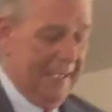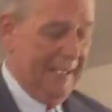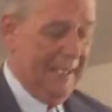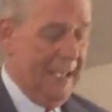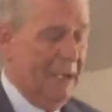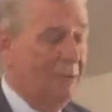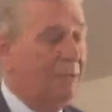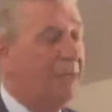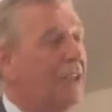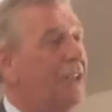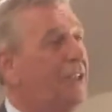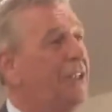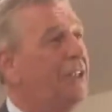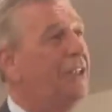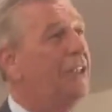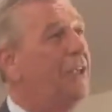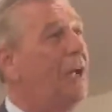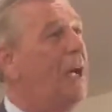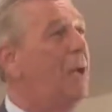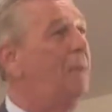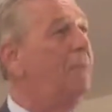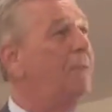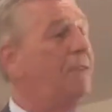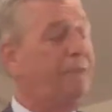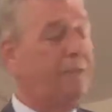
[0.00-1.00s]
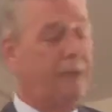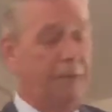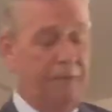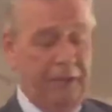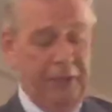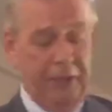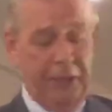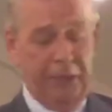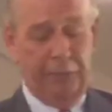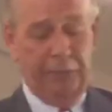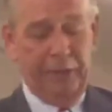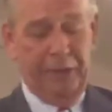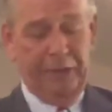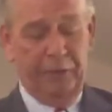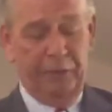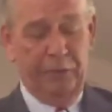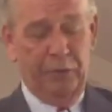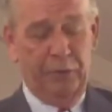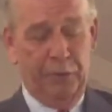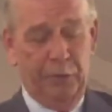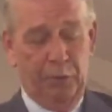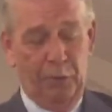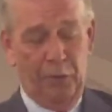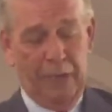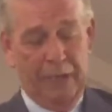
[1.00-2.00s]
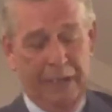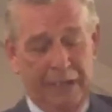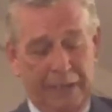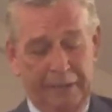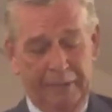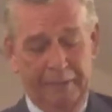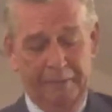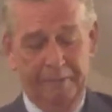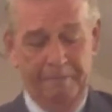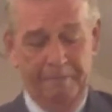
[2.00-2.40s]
And that was Psalm 53, verse 1.